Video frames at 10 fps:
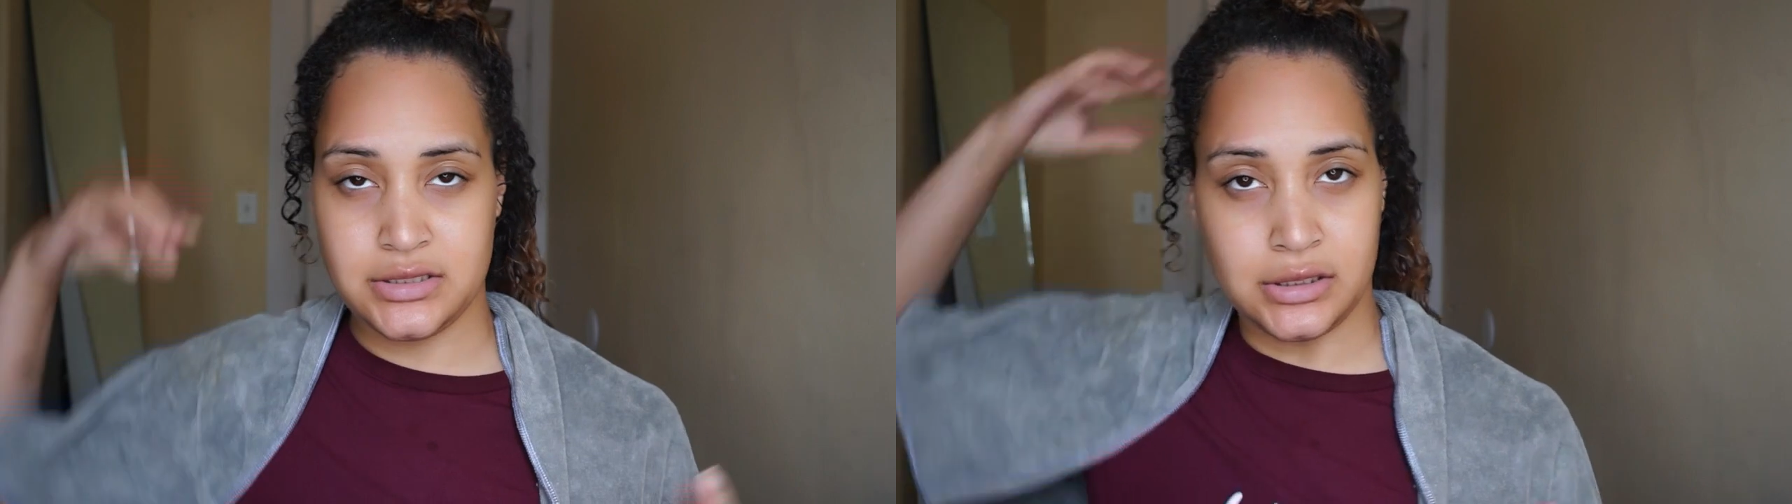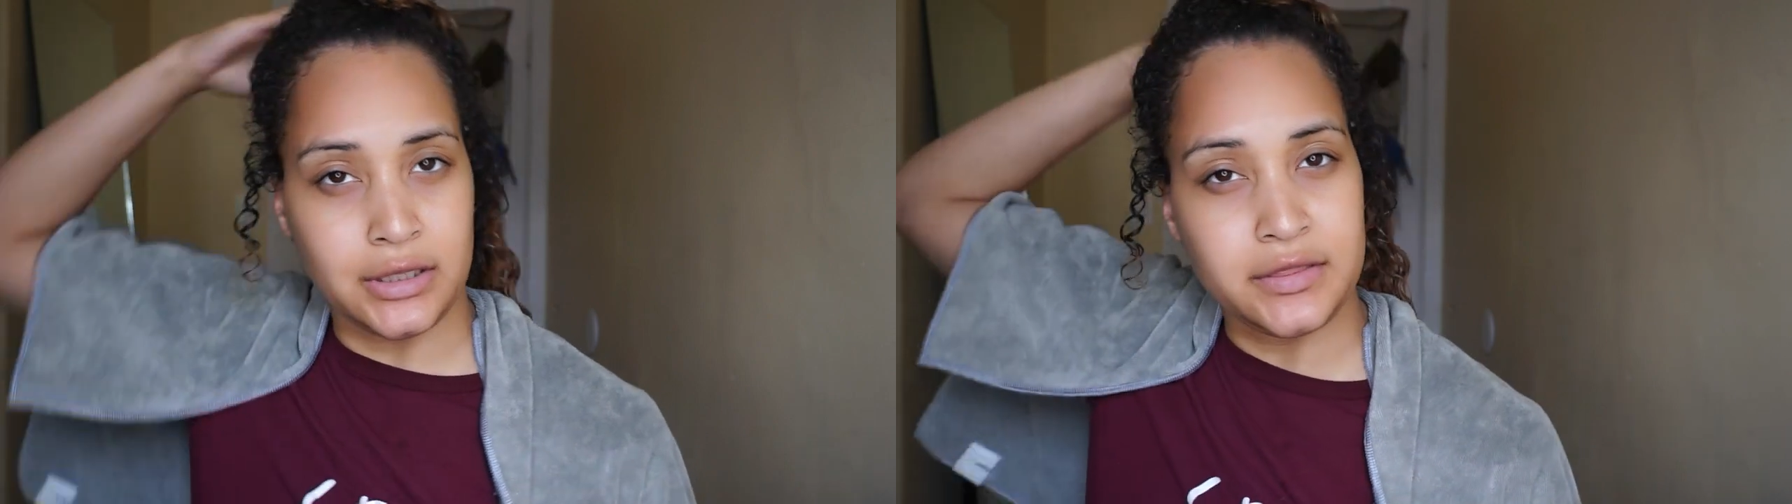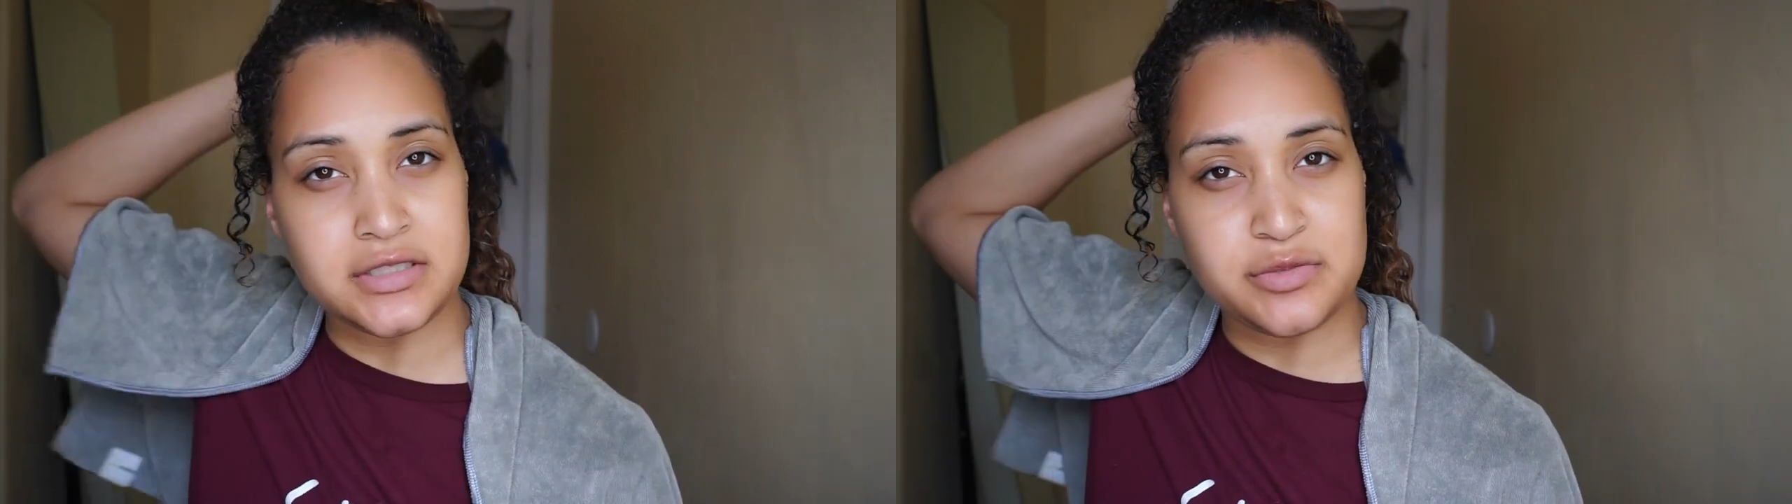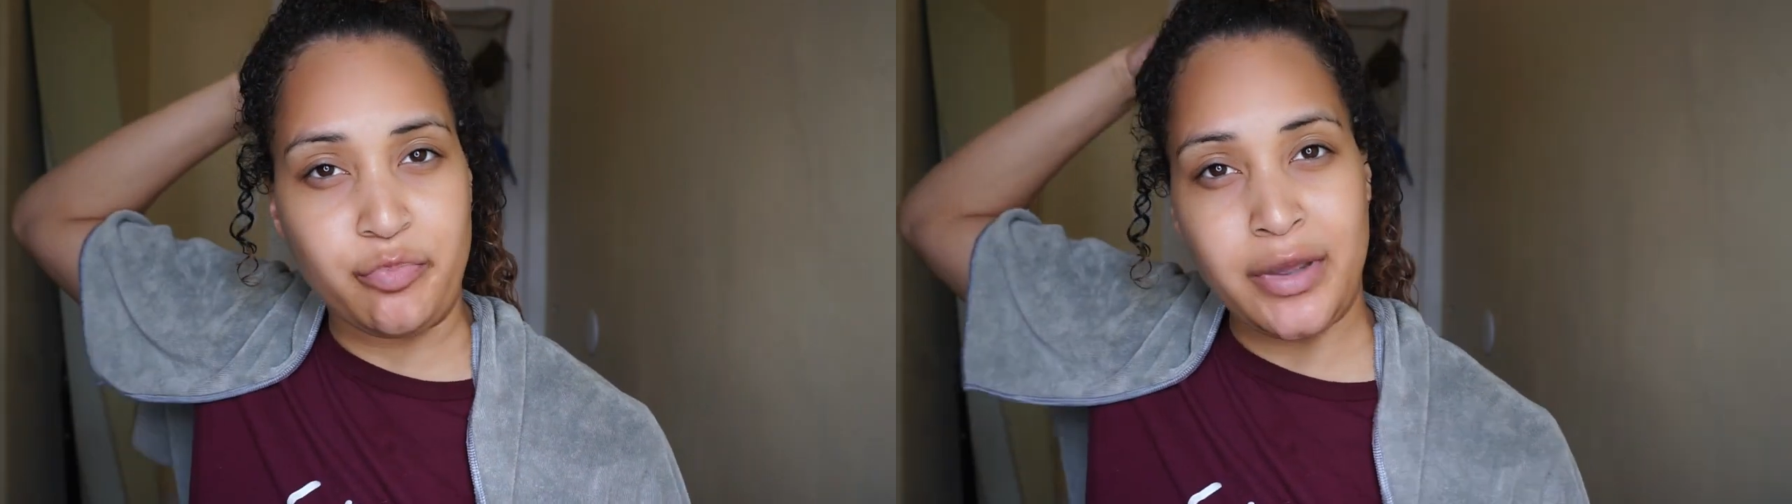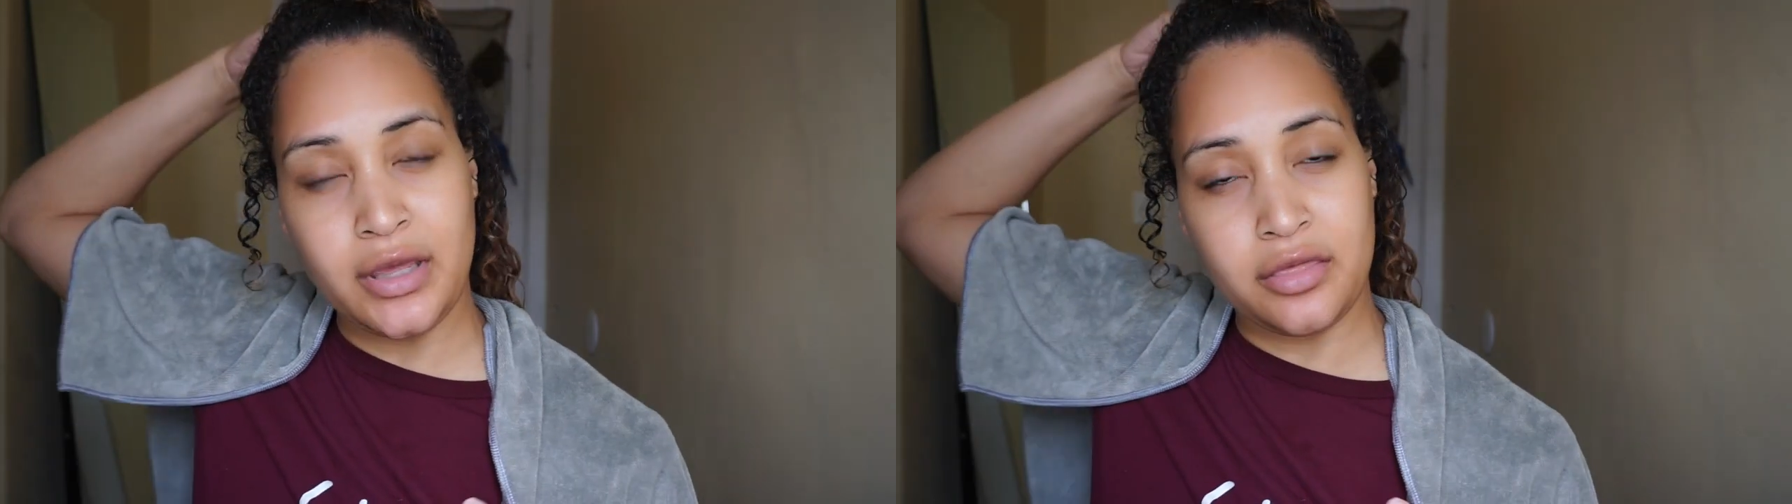to like these
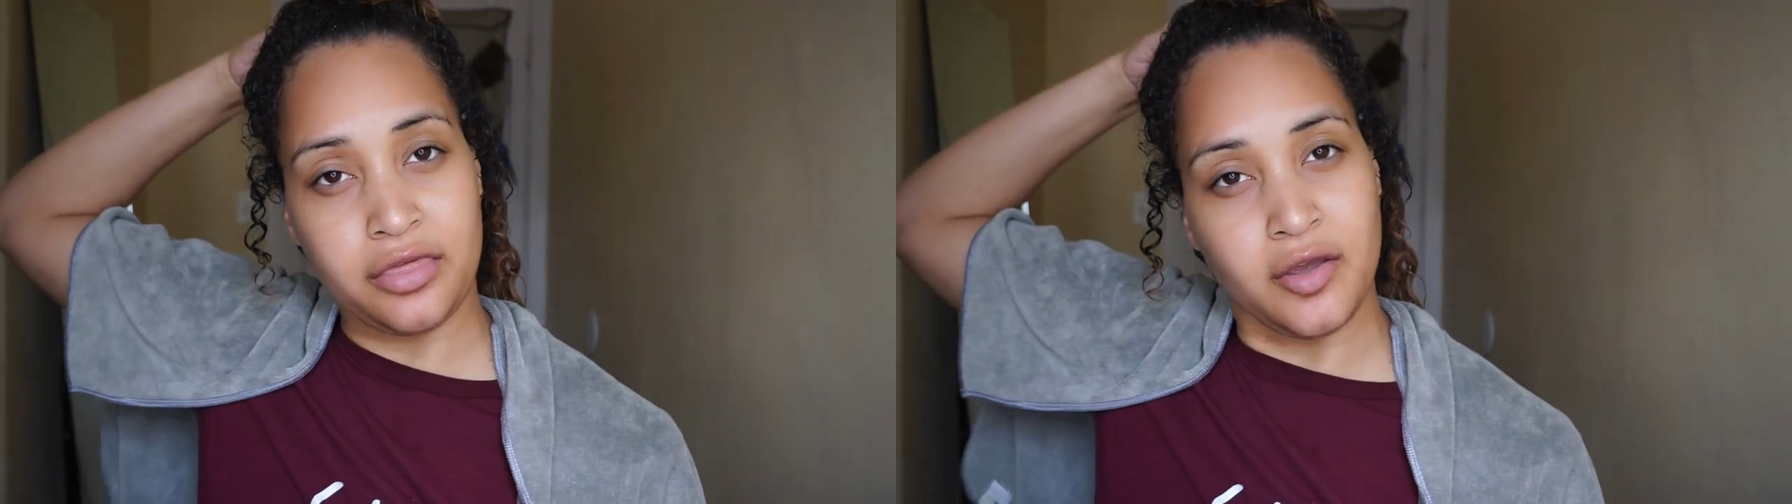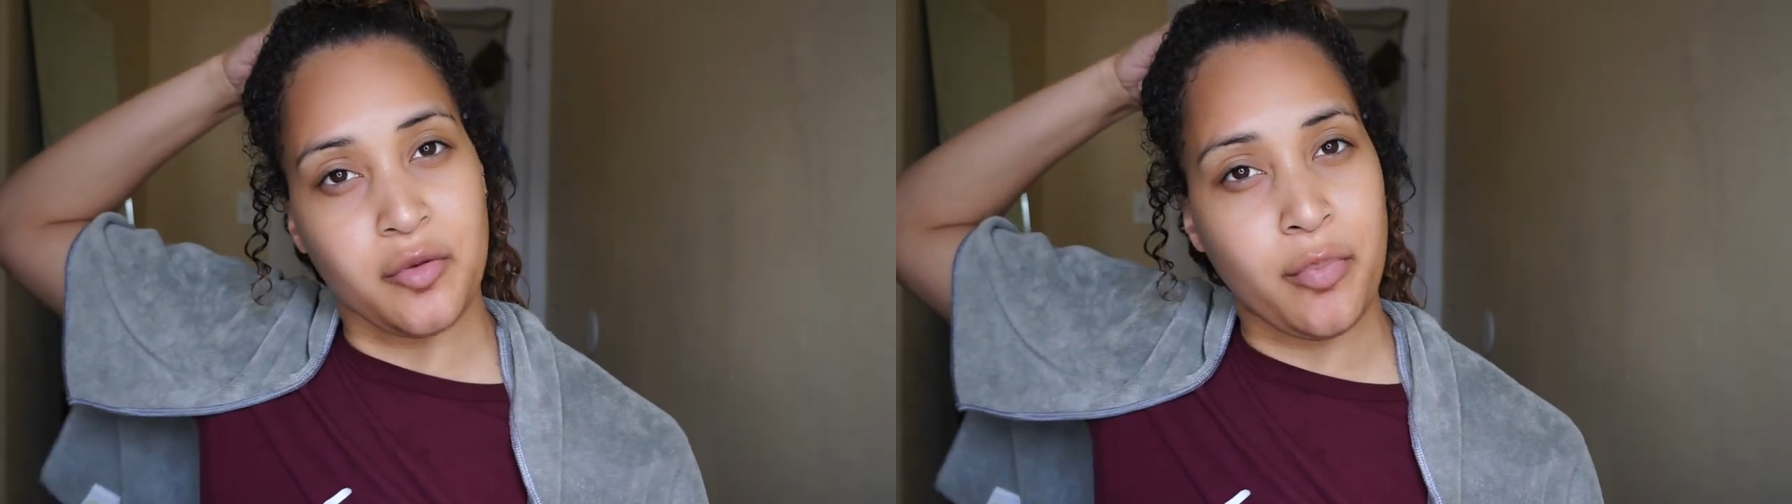big thick